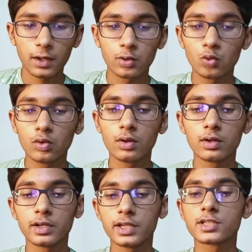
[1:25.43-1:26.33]
to
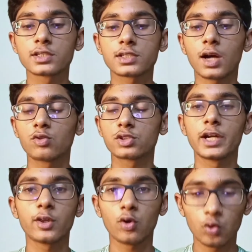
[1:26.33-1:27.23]
regions
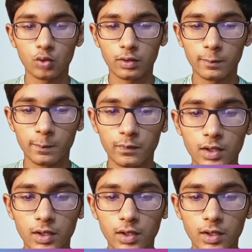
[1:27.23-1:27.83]
outside your own.